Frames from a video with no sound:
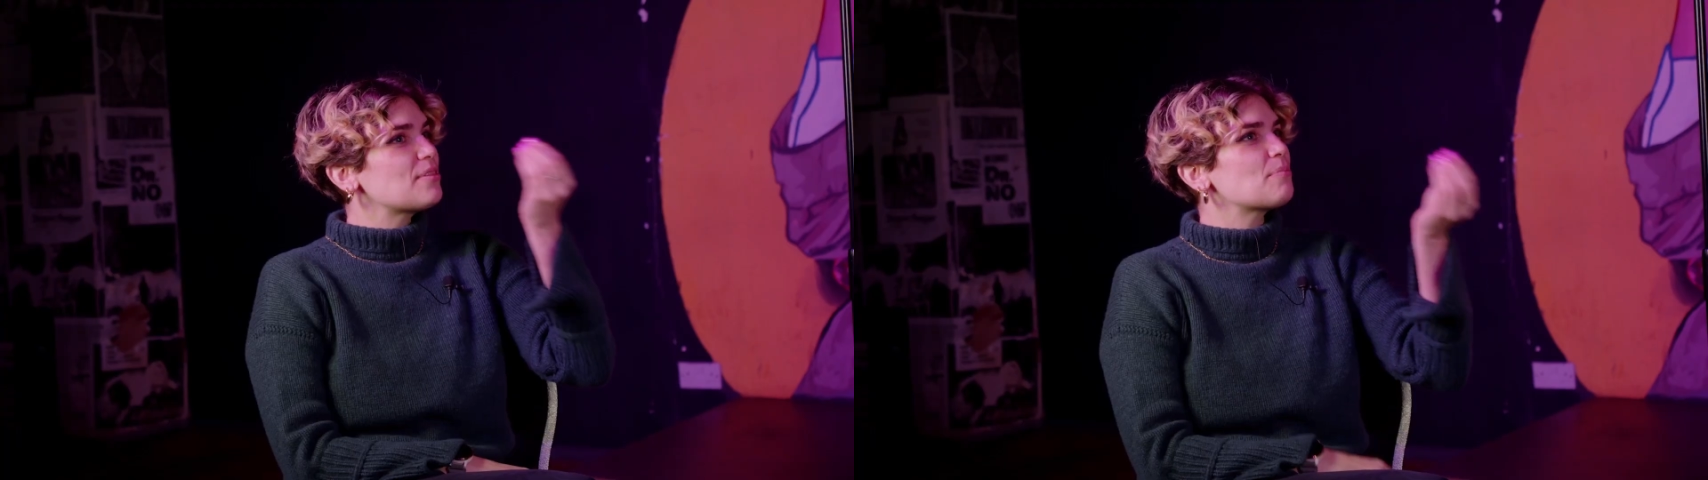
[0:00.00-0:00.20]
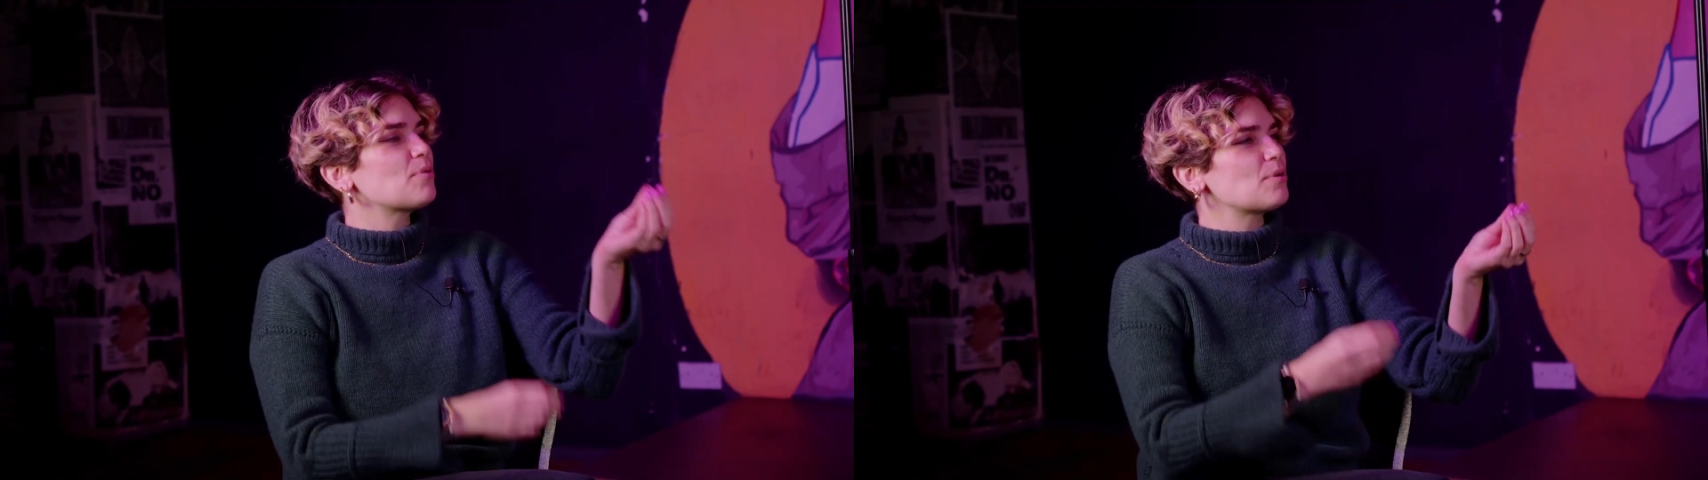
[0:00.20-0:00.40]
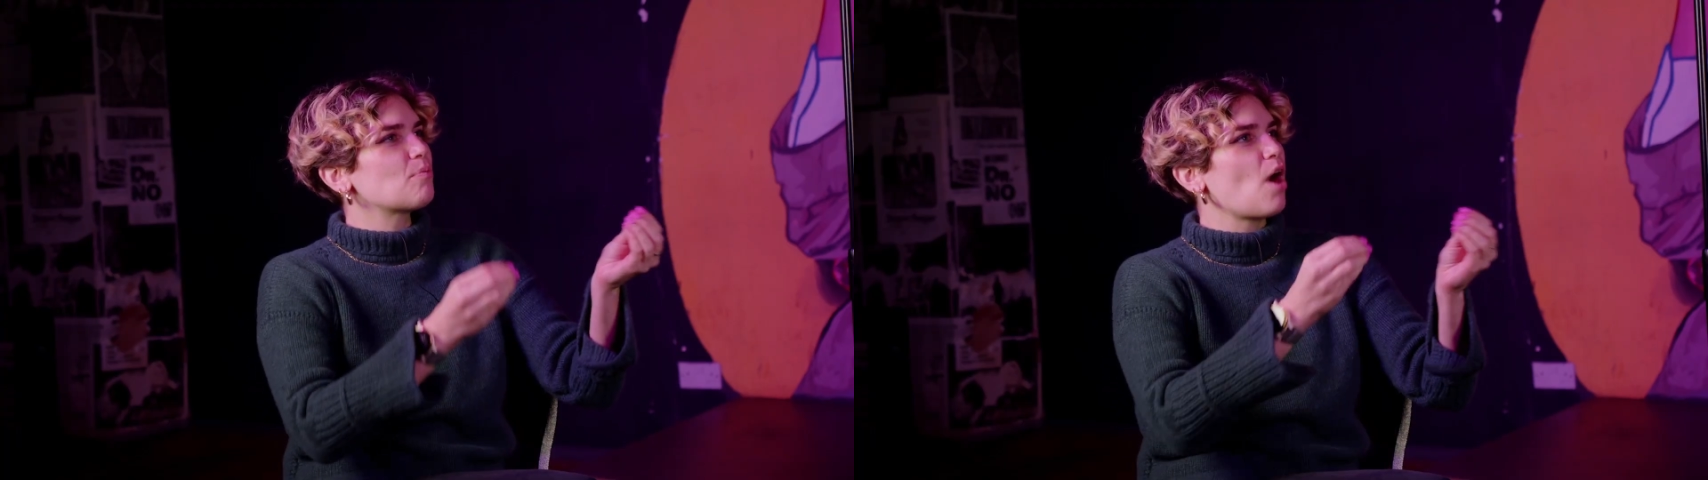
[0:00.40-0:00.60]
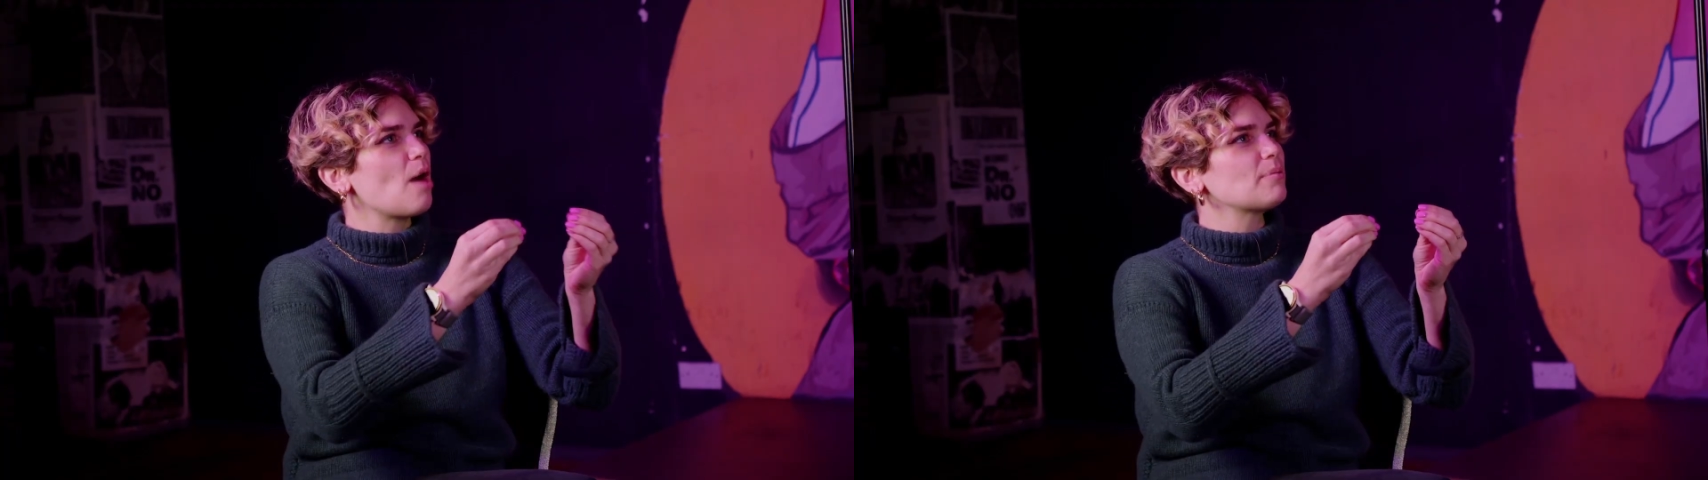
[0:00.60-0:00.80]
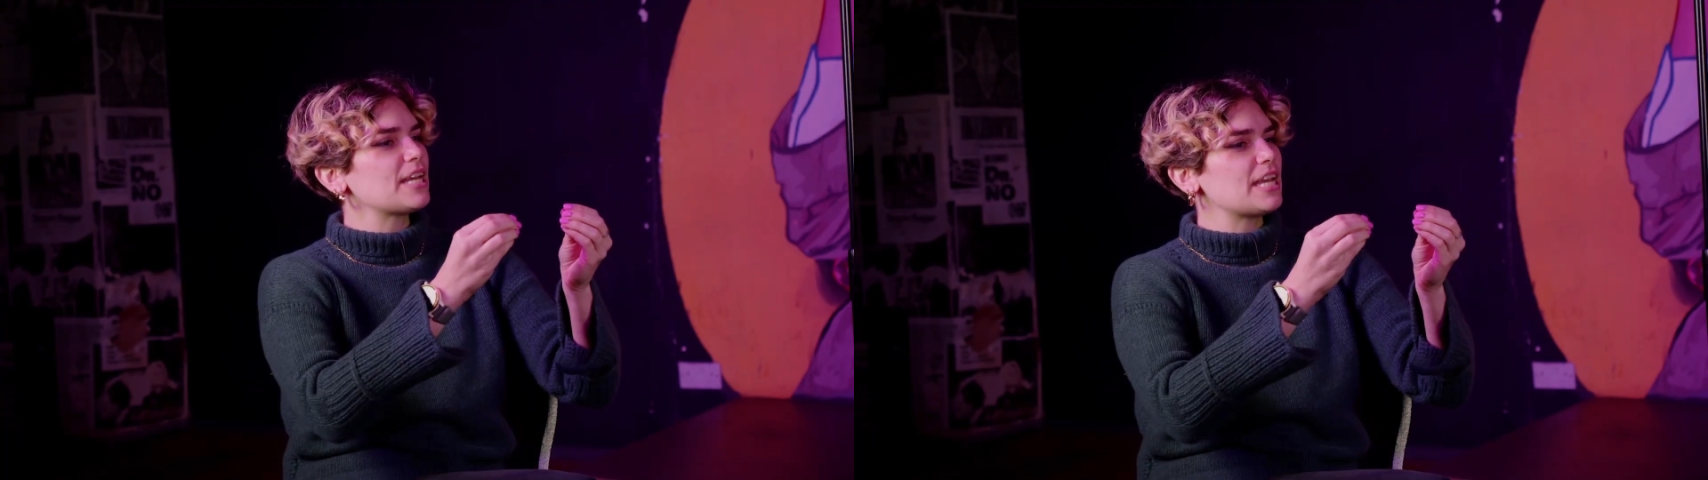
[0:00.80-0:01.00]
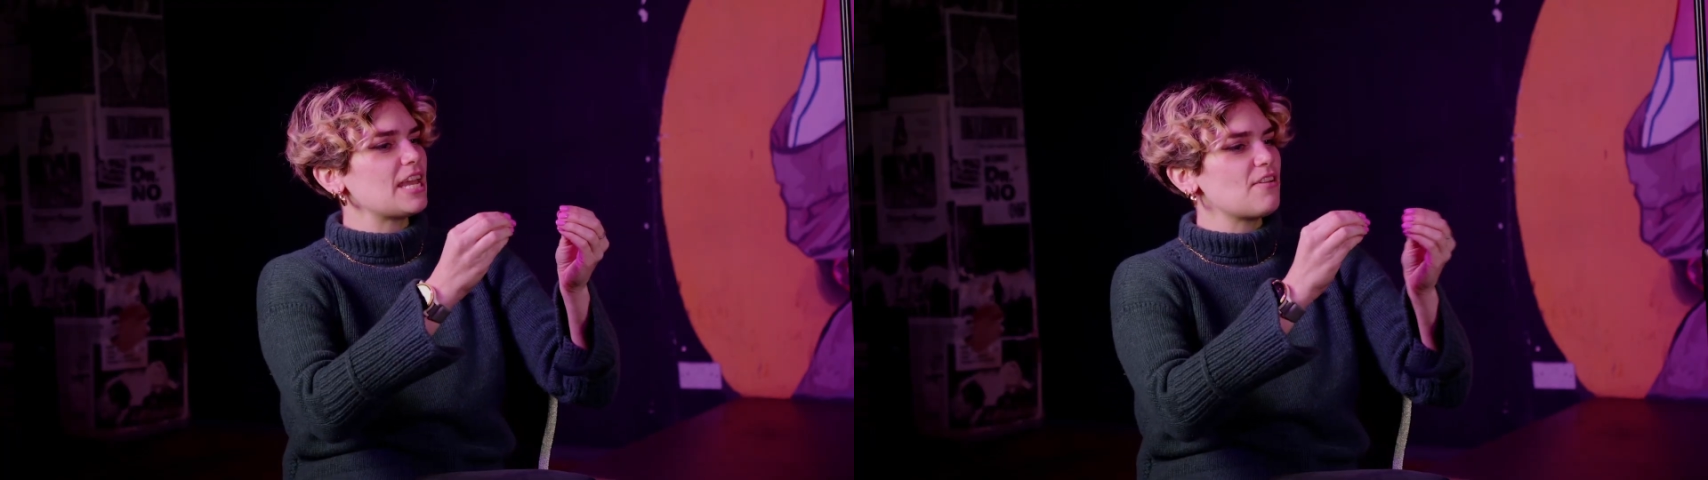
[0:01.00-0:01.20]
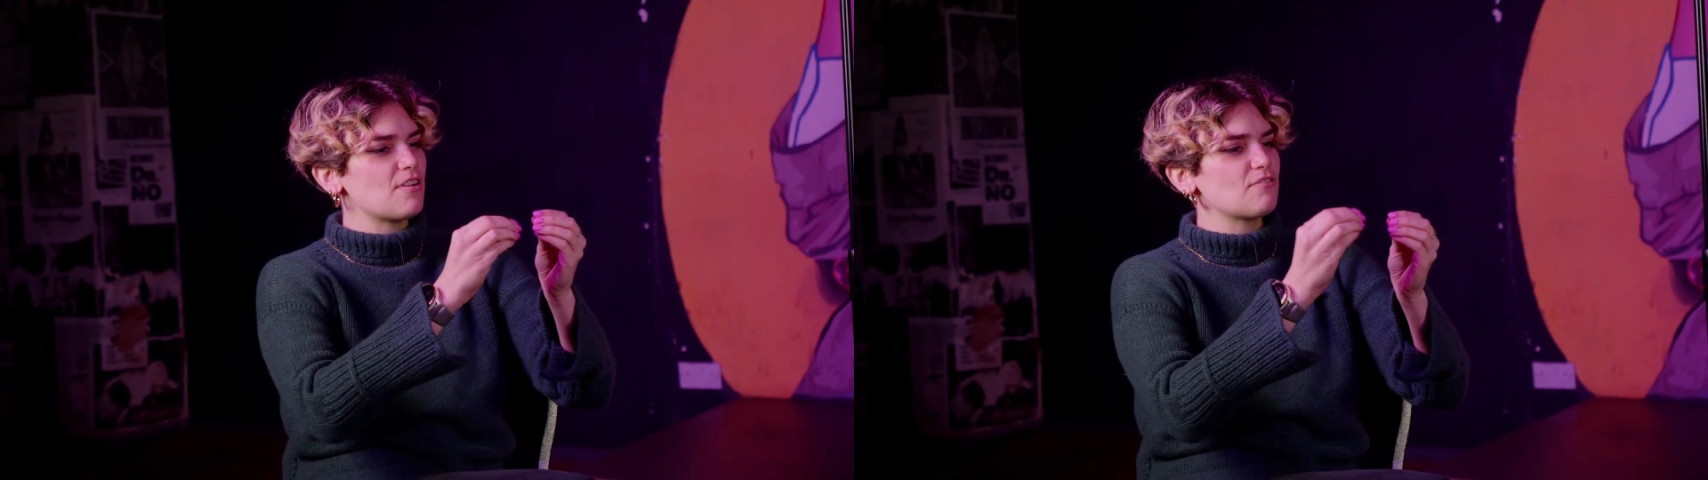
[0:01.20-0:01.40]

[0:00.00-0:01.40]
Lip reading: they would probably, even if